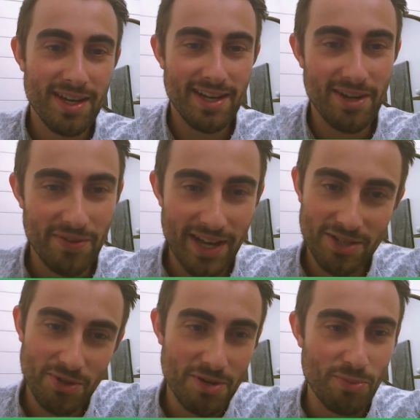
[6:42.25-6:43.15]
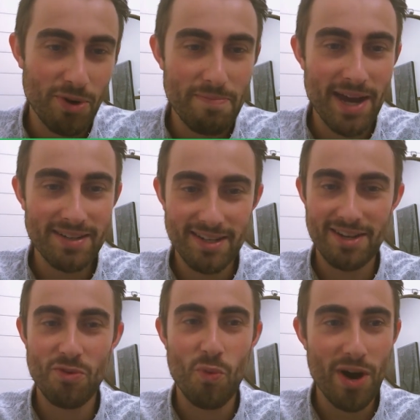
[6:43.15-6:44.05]
You know, that's what your boy Beggsy
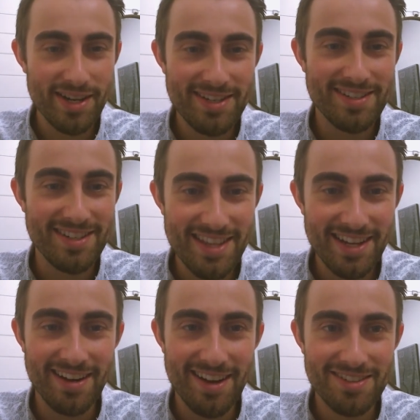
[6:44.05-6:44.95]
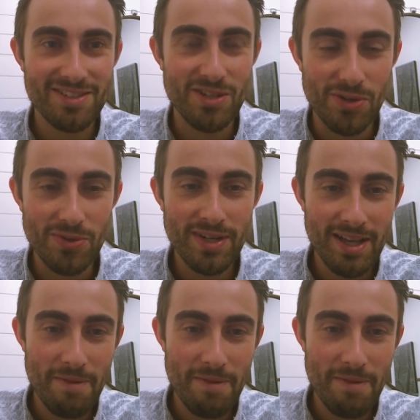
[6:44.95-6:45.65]
here wanted to see the Canucks do,